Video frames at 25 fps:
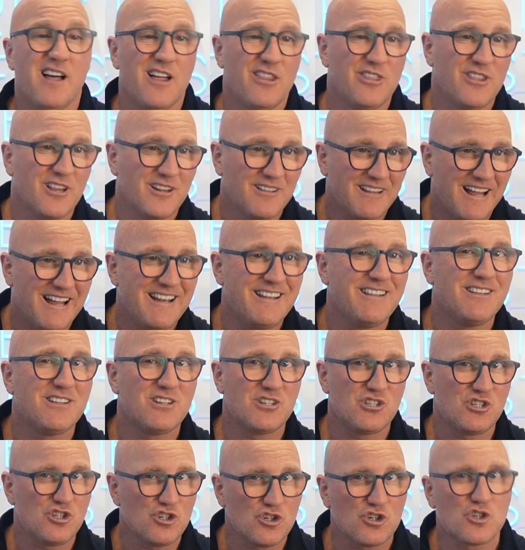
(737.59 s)
The
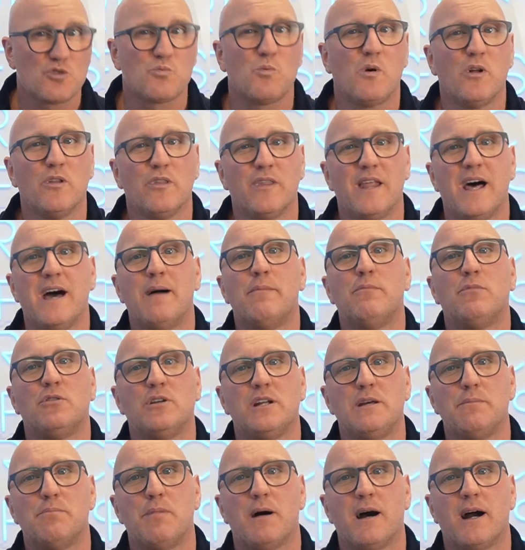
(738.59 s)
lenders just want their
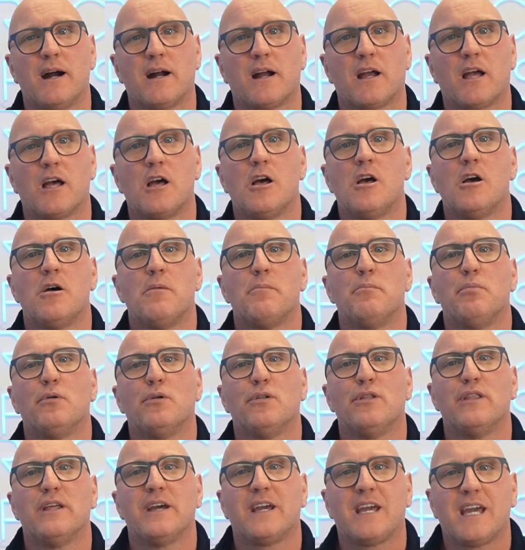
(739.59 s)
money back.
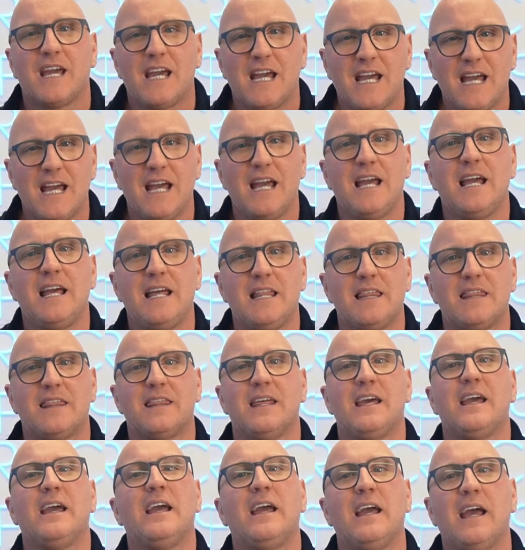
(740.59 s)
But the key
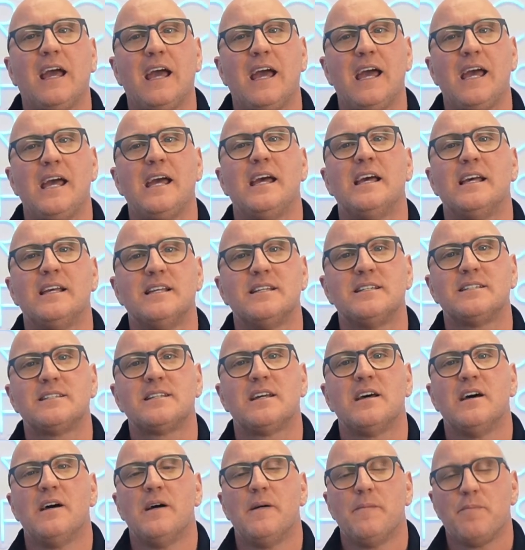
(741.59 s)
thing is,
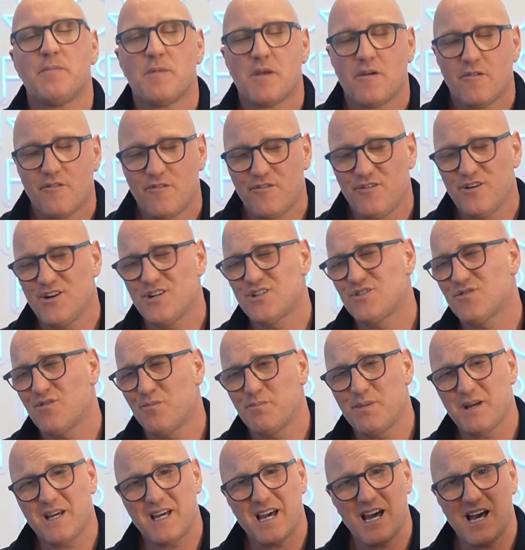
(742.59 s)
first of all,
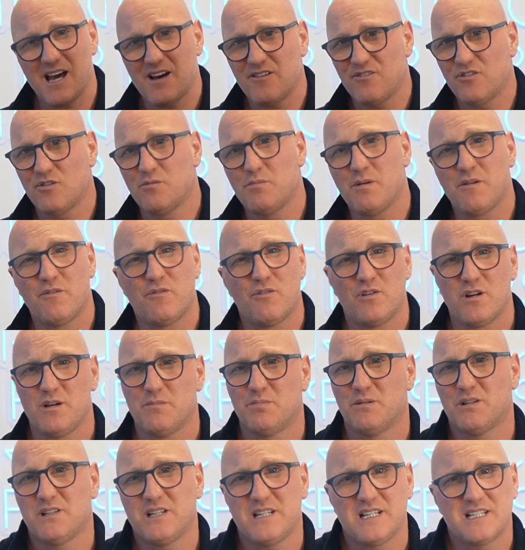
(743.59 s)
be careful before you
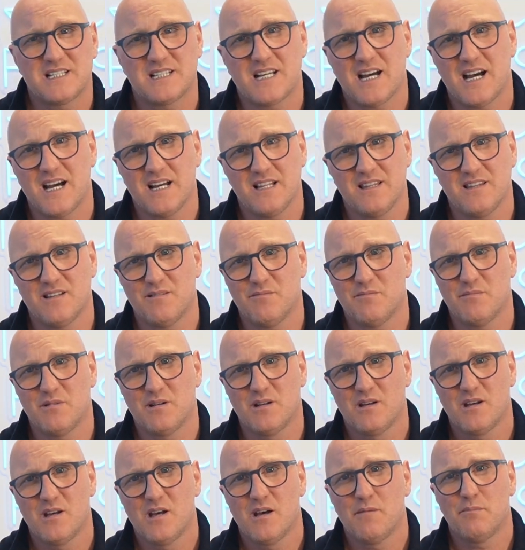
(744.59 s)
bloody sign them.
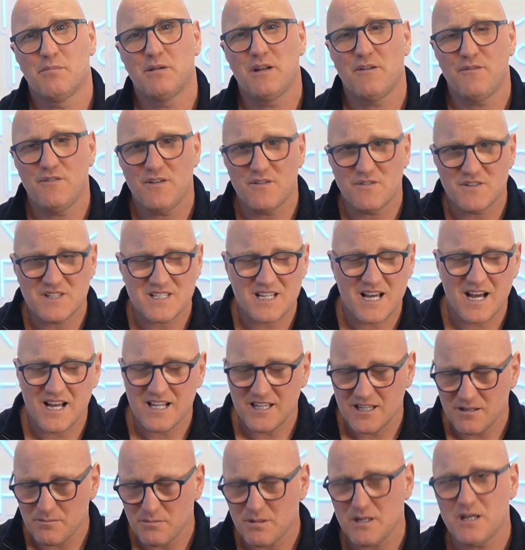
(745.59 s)
But if you've
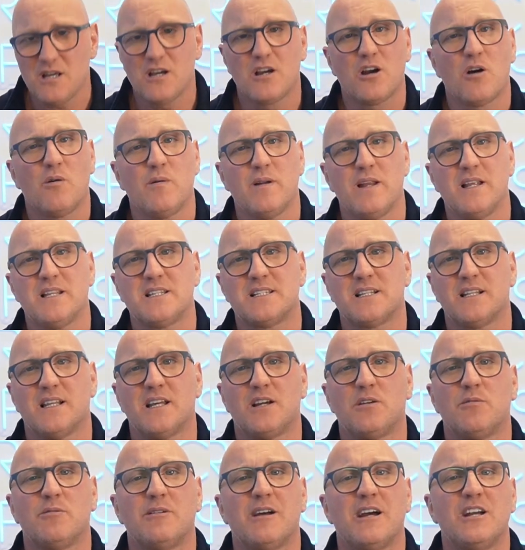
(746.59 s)
signed them and you're going into
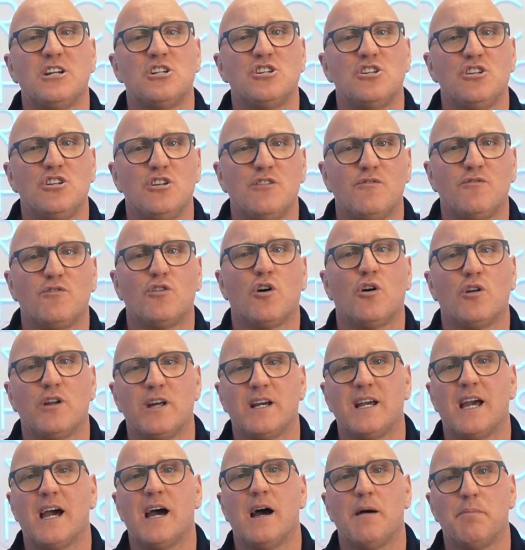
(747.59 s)
liquidation, you've got to
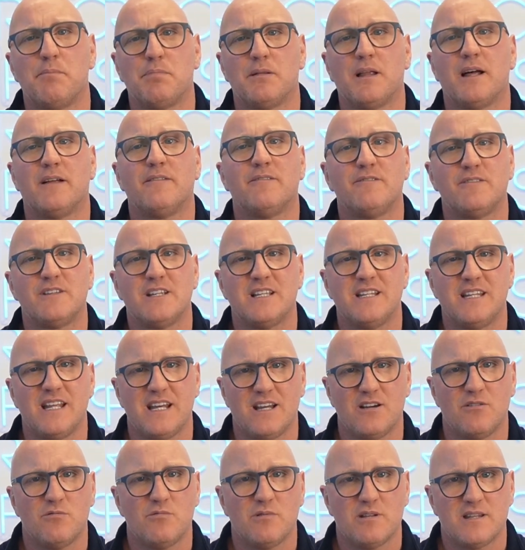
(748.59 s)
get a plan to
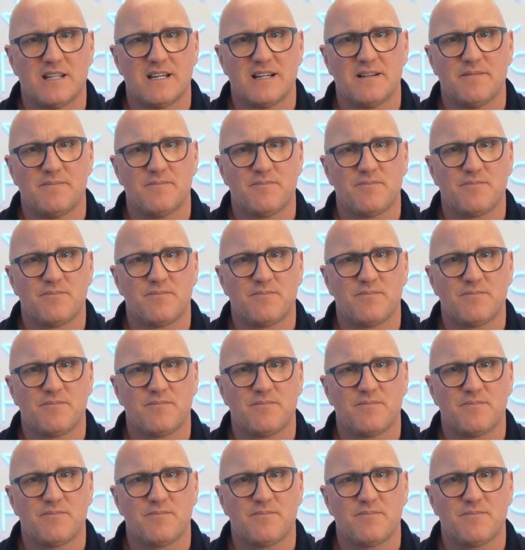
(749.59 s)
deal with it.